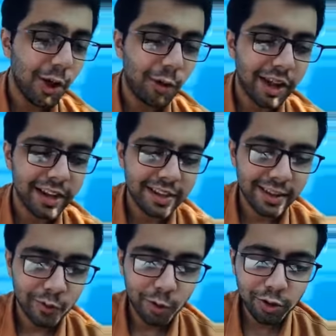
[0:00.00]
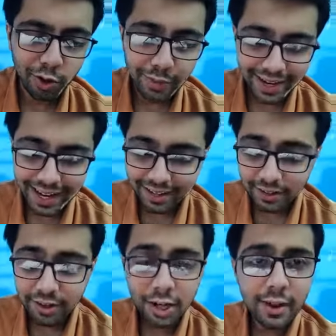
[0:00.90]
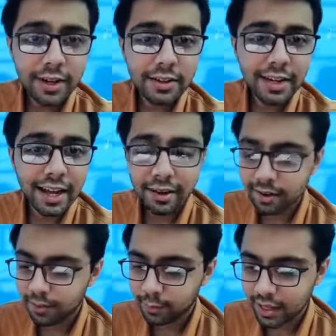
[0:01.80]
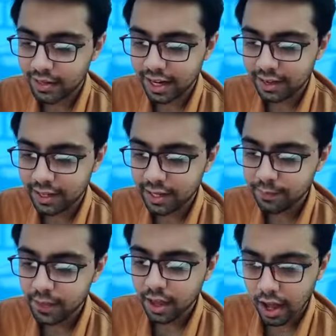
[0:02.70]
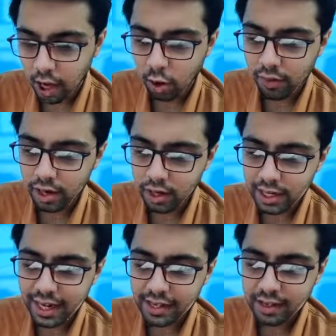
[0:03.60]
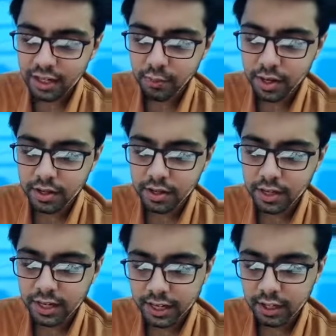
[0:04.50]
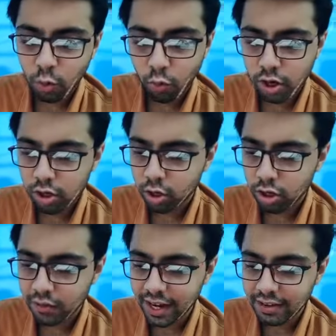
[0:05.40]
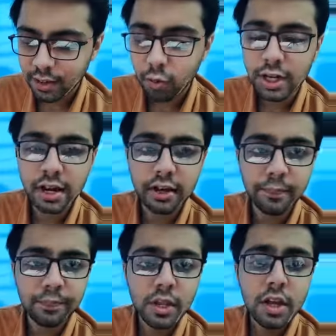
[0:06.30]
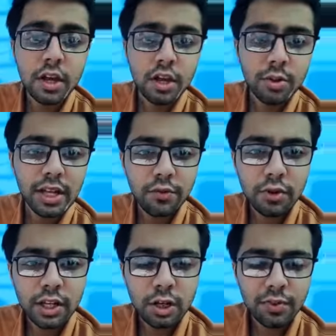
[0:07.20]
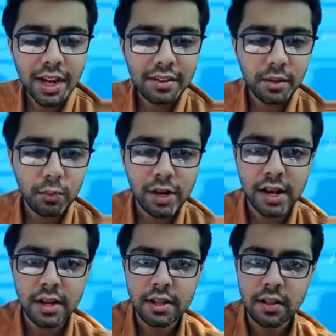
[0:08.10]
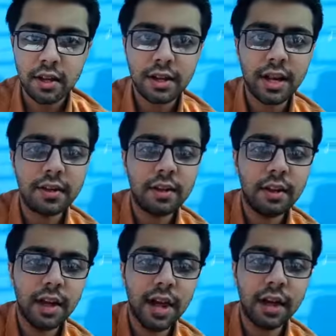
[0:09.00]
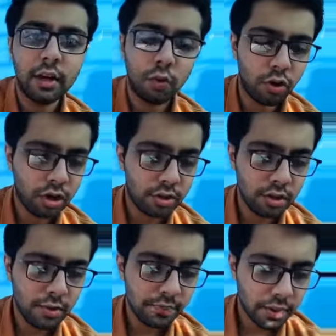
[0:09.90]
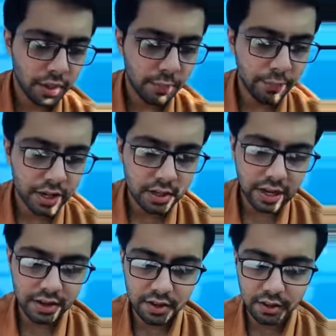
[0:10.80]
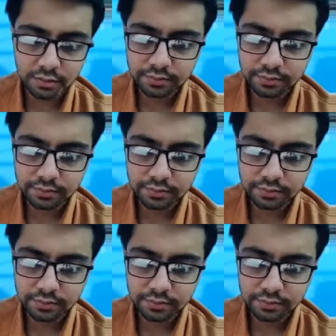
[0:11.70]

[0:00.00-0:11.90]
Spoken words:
Okay, it's most common cancer worldwide is breast cancer. However, lung cancer remains the leading overall cause of cancer mortality. So if you think of cancer mortality, is the lung cancer, and overall is the breast cancer.